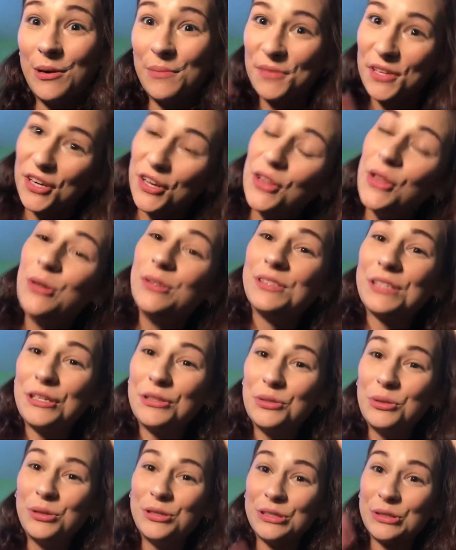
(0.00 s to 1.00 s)
I'm gonna close
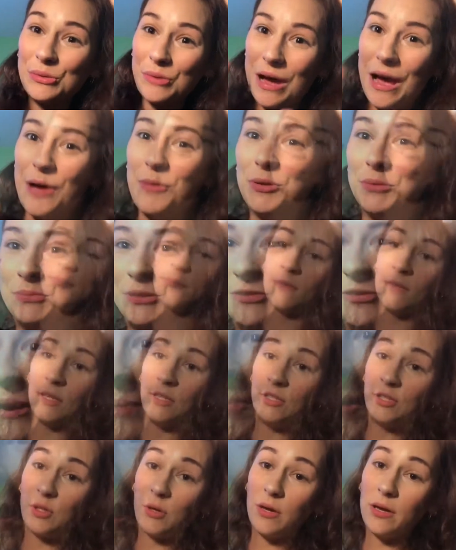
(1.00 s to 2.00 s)
that door, so I will be
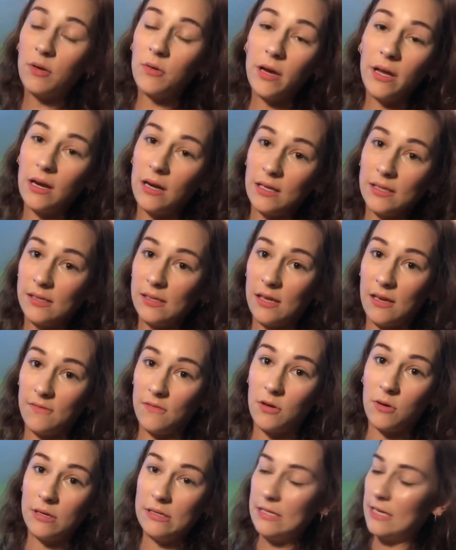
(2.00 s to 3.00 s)
right back. So I quite honestly have
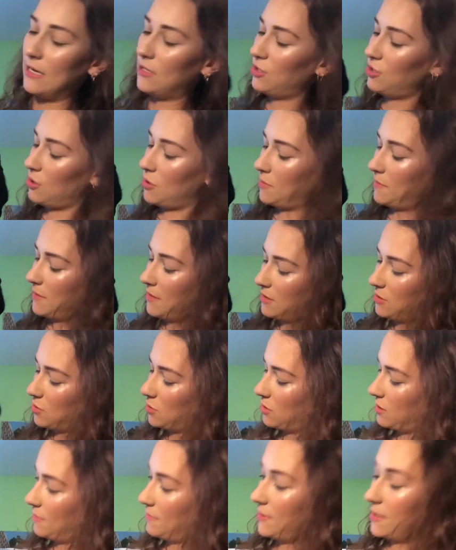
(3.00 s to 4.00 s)
no idea how she opened that
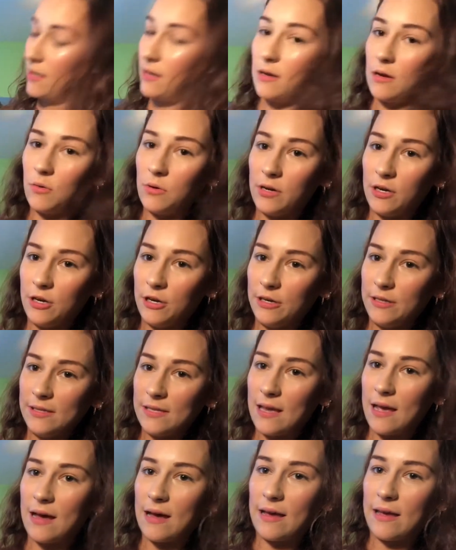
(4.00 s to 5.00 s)
door, but I wanted her to
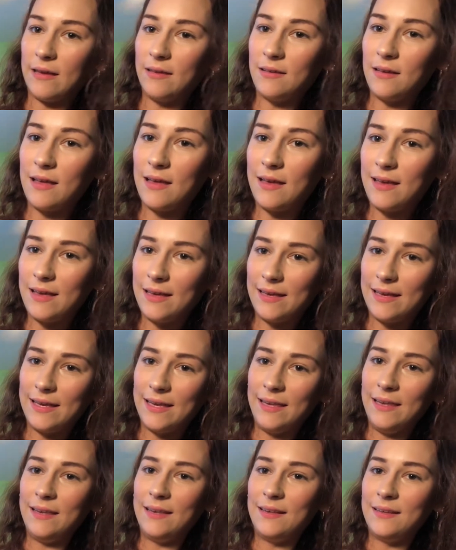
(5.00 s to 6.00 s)
say hi.
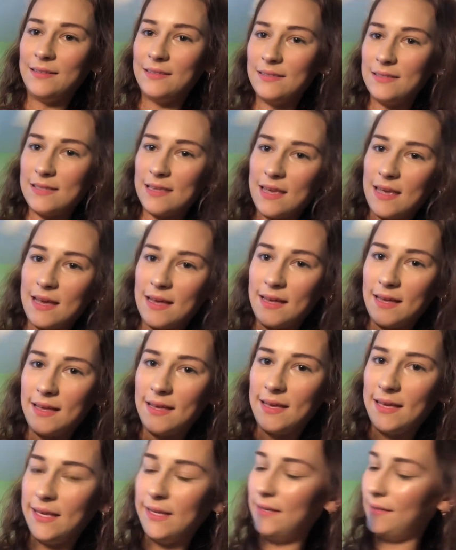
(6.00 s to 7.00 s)
Hi. Say
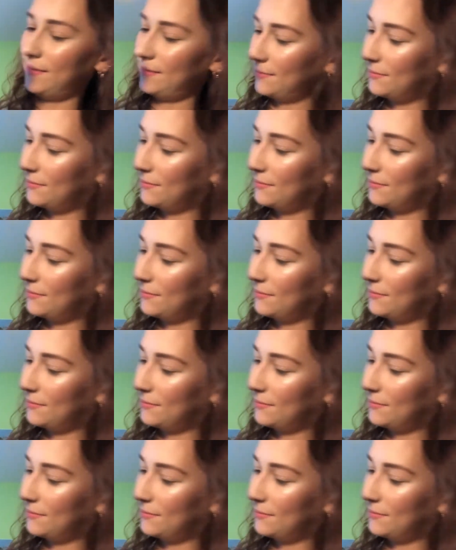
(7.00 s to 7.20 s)
hi.